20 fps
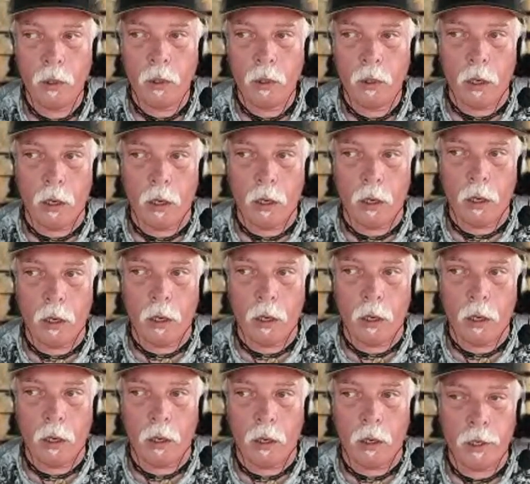
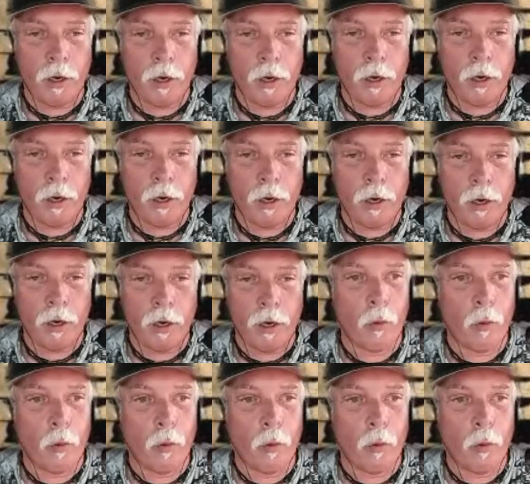the internet
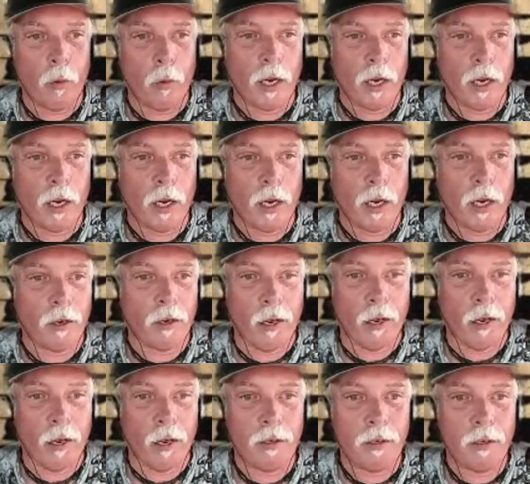going online,
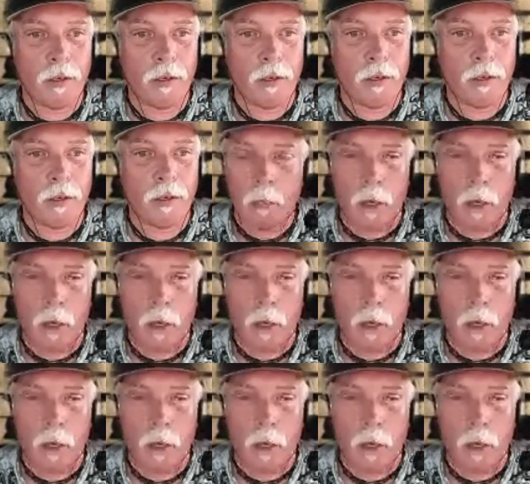so to speak.